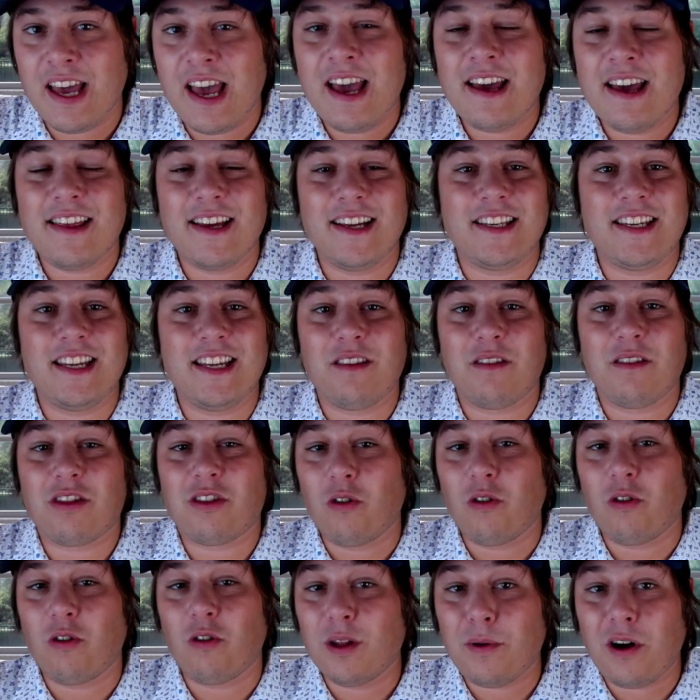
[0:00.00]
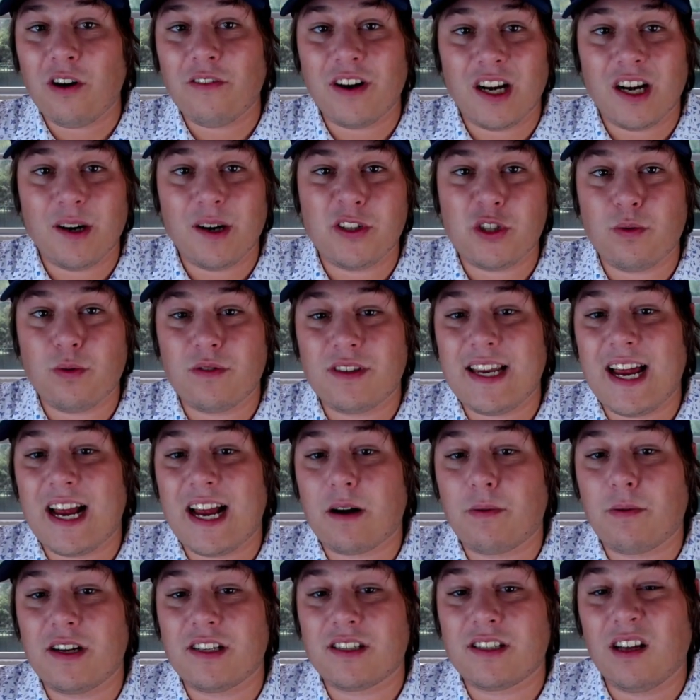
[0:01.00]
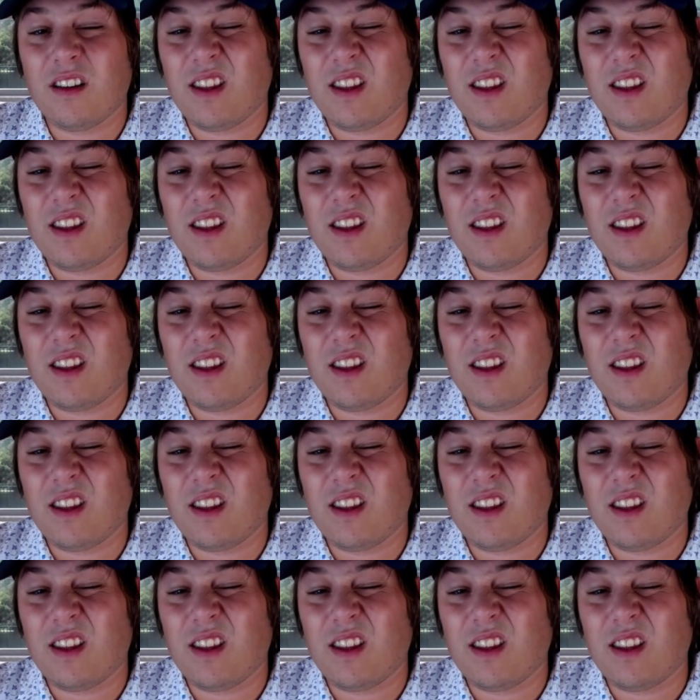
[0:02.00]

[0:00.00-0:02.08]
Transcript: They didn't throw the ball very much with Dak Prescott.